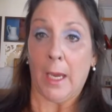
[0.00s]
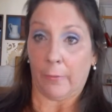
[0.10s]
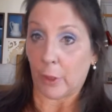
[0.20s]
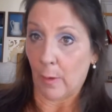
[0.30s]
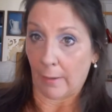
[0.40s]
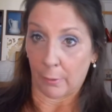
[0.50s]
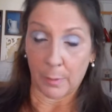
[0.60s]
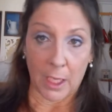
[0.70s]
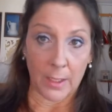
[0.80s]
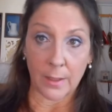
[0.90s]
If you have
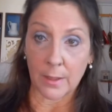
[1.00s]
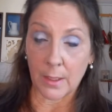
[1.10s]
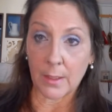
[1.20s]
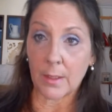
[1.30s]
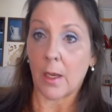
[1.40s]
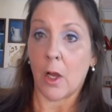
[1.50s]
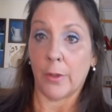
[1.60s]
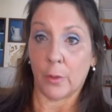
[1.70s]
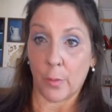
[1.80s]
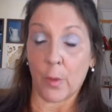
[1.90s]
appliances
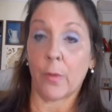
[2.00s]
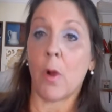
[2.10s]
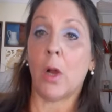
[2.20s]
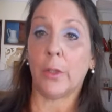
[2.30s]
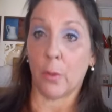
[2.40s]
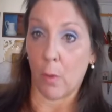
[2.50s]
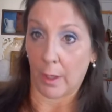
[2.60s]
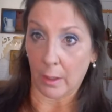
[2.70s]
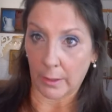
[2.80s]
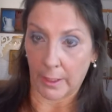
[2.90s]
on your north wall, you'll
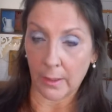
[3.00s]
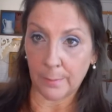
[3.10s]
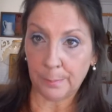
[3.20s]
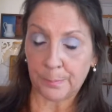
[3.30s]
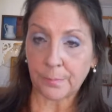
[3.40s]
want to clean them.